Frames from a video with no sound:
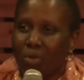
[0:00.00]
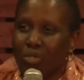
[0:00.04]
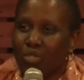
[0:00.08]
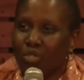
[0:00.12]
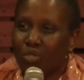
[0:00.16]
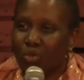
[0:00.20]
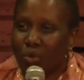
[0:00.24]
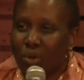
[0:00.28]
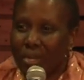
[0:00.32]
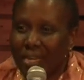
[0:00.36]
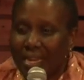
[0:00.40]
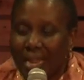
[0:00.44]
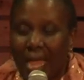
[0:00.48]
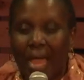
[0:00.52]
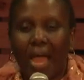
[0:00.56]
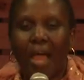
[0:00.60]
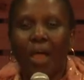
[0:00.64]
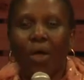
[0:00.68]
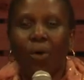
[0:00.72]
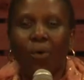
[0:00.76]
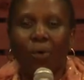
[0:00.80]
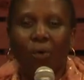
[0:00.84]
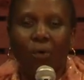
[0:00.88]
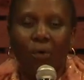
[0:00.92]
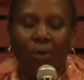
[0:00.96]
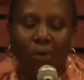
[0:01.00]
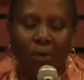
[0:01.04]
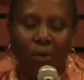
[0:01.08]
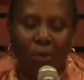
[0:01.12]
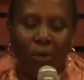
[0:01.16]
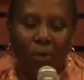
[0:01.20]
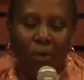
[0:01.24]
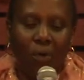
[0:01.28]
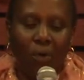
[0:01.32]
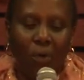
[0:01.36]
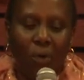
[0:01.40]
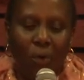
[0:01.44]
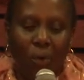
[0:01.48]
So now
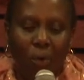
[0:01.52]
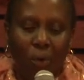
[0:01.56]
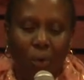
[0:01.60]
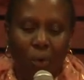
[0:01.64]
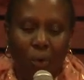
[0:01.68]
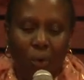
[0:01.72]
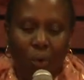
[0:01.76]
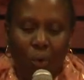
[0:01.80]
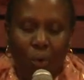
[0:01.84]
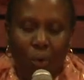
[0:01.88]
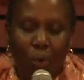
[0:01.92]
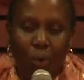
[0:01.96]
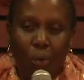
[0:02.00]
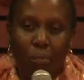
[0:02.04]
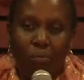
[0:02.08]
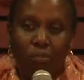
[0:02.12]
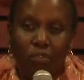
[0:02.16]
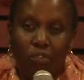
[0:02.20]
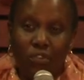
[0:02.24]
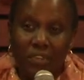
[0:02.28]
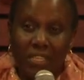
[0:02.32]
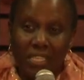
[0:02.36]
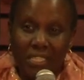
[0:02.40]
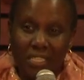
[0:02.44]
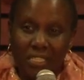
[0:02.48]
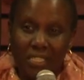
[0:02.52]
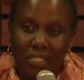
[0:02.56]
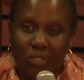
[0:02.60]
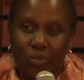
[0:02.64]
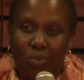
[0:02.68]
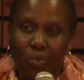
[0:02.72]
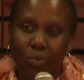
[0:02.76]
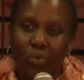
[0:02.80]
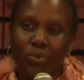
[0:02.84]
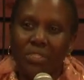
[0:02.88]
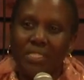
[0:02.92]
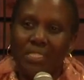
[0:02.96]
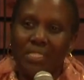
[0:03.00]
umfundisi
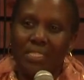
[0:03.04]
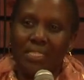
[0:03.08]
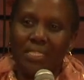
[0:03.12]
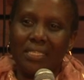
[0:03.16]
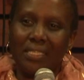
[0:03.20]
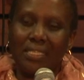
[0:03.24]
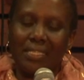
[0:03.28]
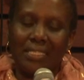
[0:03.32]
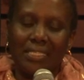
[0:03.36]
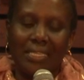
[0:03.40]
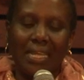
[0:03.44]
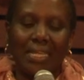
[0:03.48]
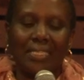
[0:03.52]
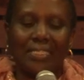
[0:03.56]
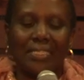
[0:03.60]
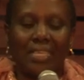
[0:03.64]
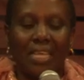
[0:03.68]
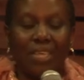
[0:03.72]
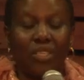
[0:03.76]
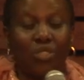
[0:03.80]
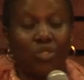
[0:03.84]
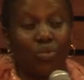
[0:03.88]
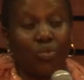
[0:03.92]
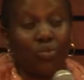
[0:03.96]
uthi just as